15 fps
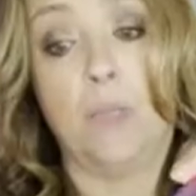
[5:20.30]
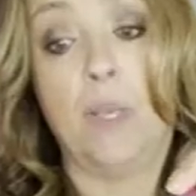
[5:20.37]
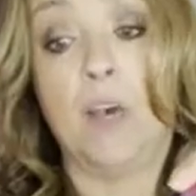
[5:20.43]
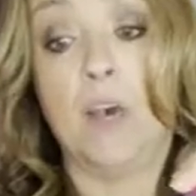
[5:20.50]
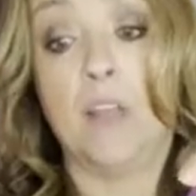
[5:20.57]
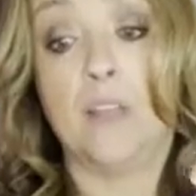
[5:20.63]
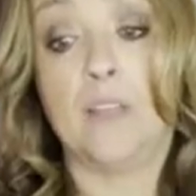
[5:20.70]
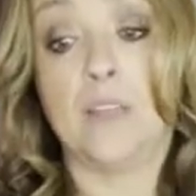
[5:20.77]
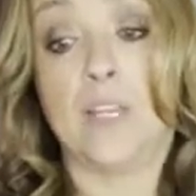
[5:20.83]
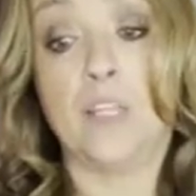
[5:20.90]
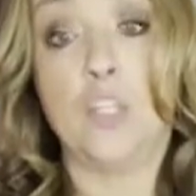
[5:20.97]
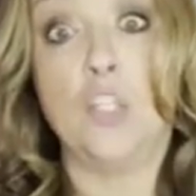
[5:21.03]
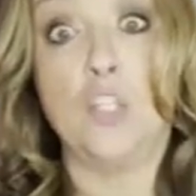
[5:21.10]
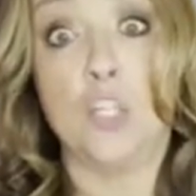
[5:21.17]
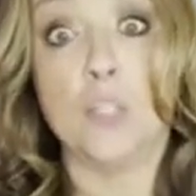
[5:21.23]
hot because I
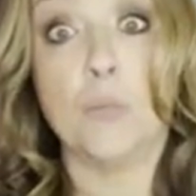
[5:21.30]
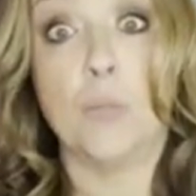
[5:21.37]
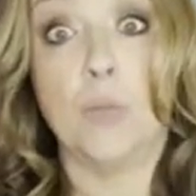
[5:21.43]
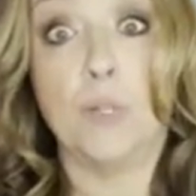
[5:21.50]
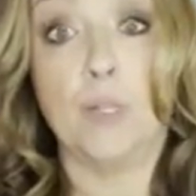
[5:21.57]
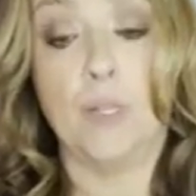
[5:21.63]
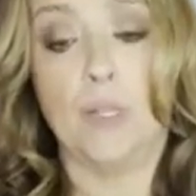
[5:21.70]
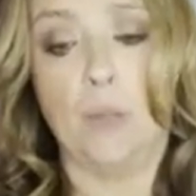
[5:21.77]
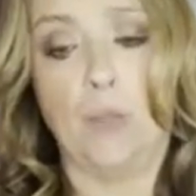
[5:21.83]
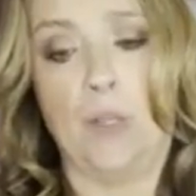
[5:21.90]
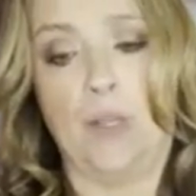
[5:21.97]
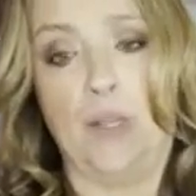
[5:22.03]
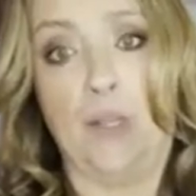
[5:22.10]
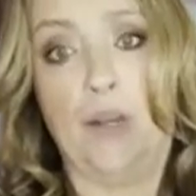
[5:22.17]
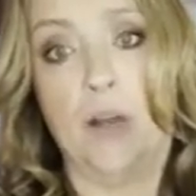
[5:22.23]
just put it in the
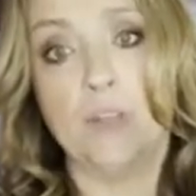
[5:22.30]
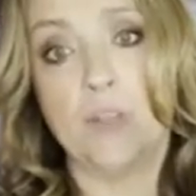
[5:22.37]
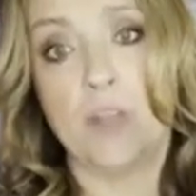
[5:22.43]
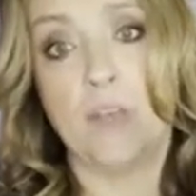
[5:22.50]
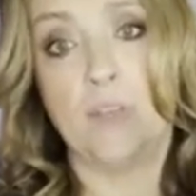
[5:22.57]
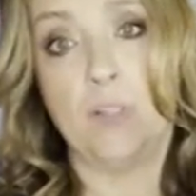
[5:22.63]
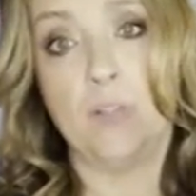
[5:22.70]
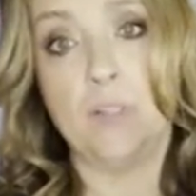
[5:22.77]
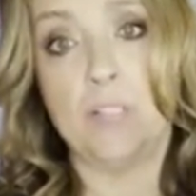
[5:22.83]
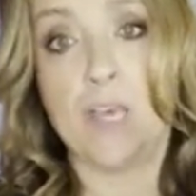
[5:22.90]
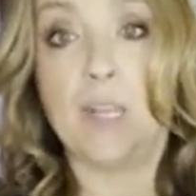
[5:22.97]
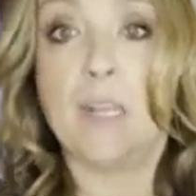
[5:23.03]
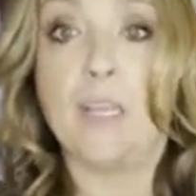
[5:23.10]
plate. I also have a little side of